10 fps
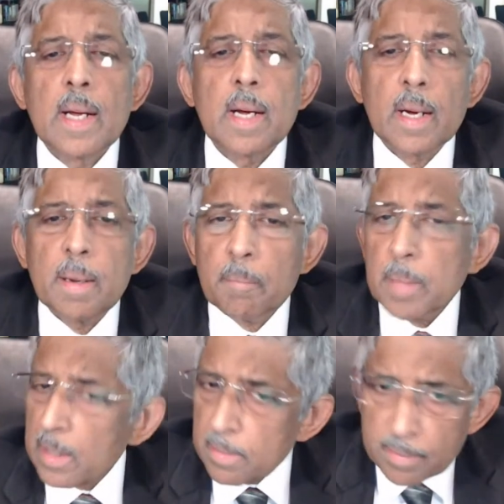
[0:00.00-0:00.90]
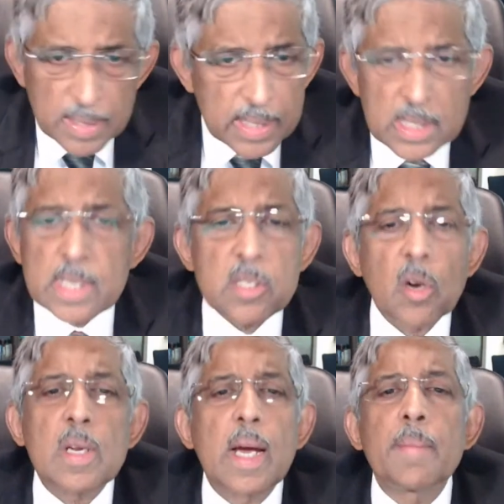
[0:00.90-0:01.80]
but it's
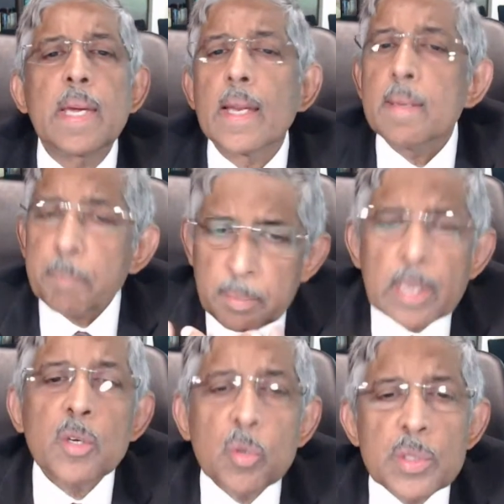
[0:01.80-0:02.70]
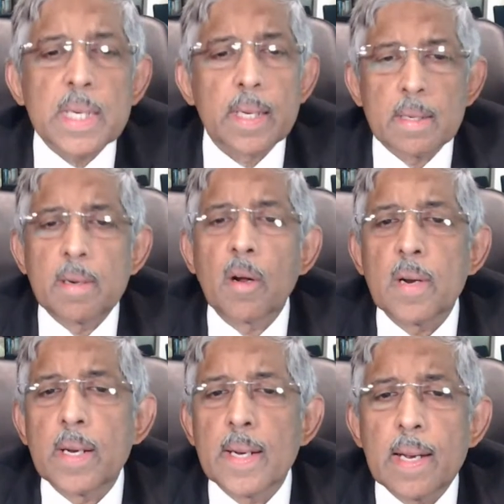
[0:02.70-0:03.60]
all coming and people are using it
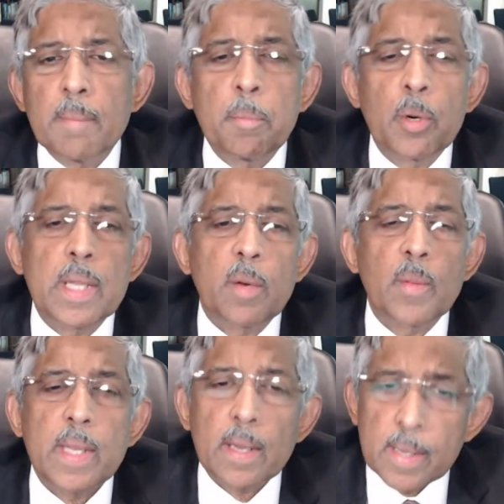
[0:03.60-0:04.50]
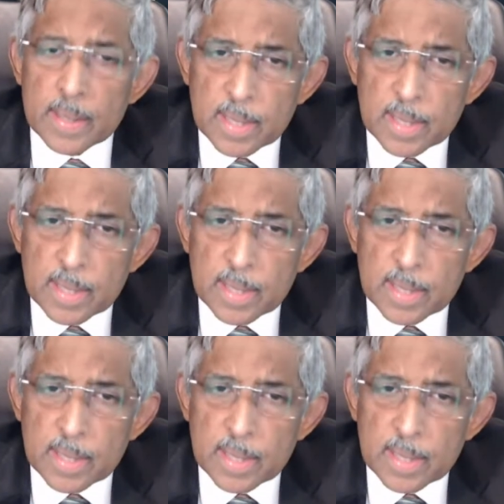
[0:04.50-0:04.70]
on a daily, let me put it that way.